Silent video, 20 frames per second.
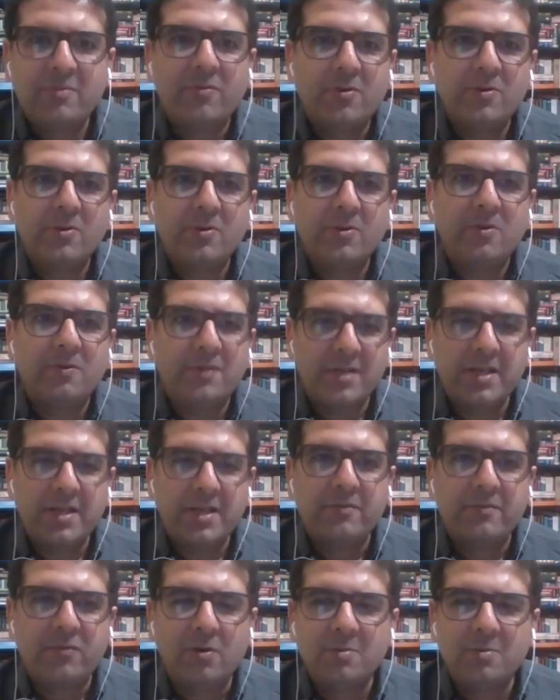for your very
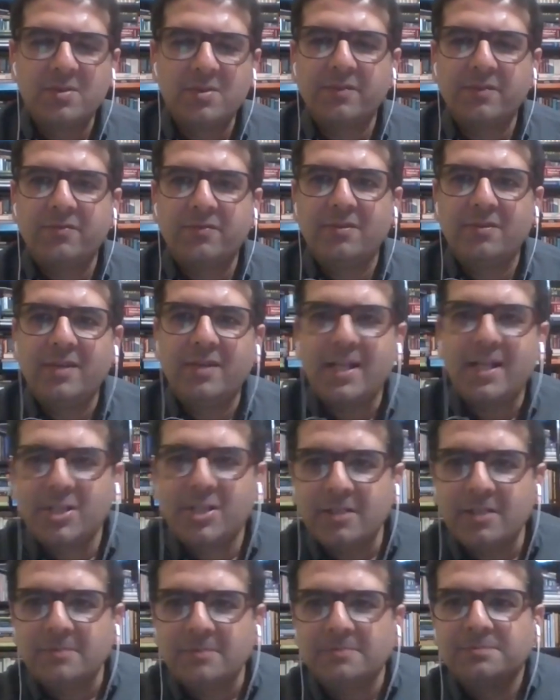informative
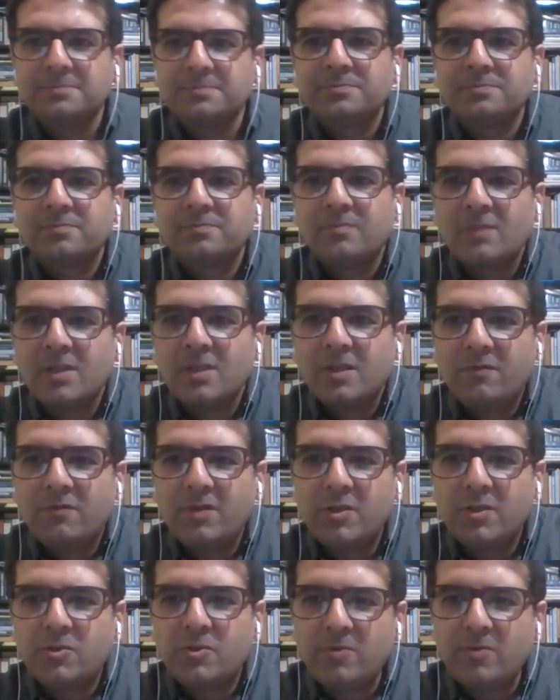lecture.
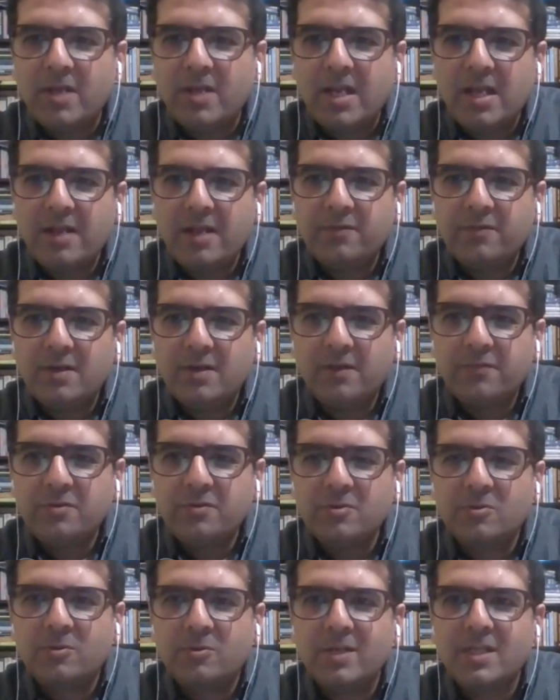We do have a
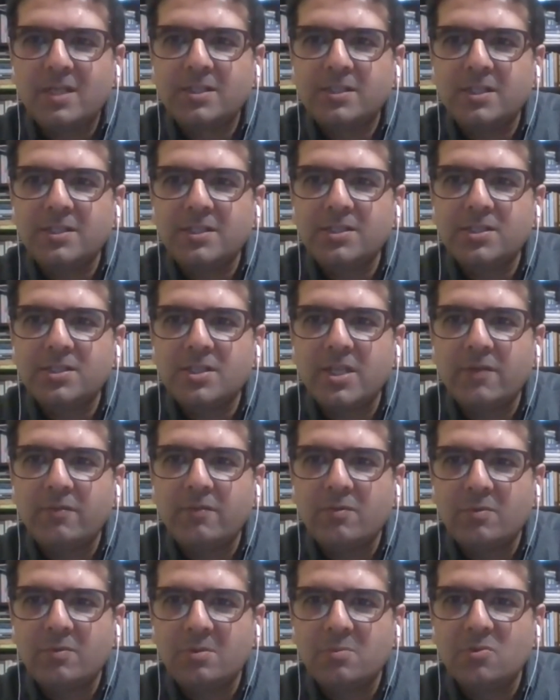few questions, and
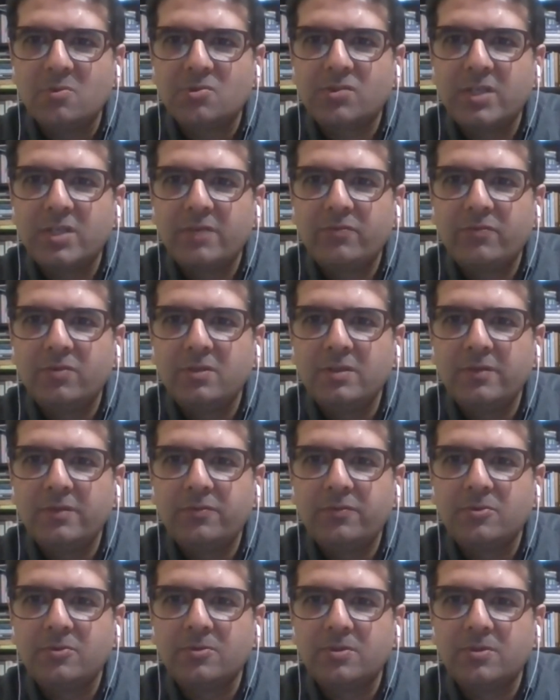we would be most grateful if
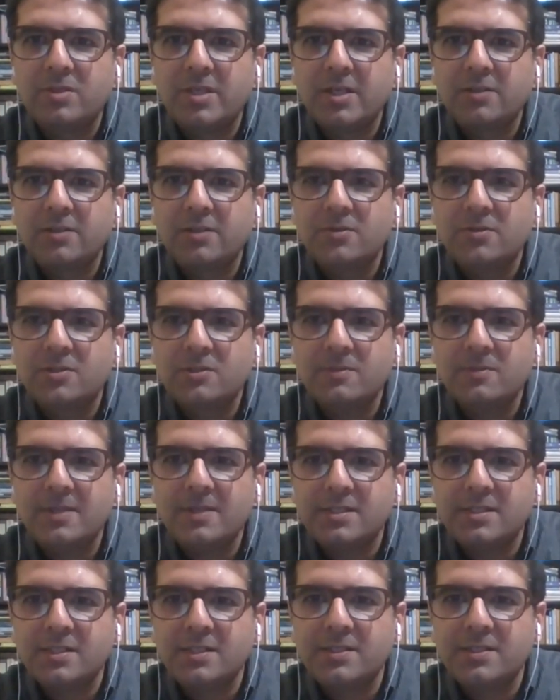you could take those
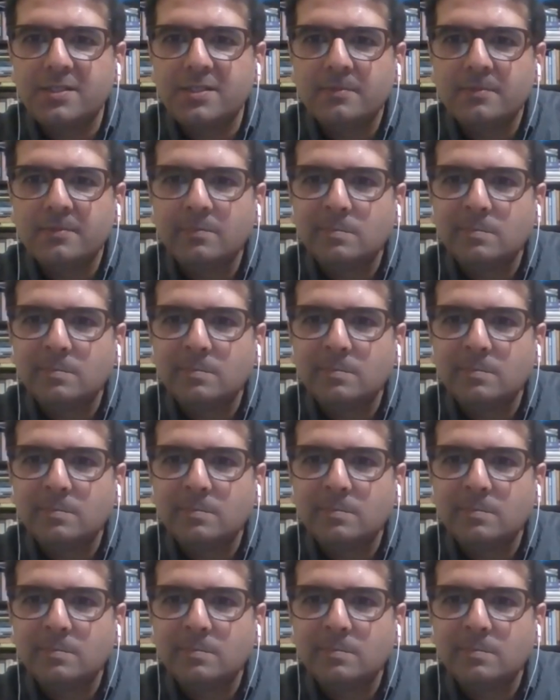questions.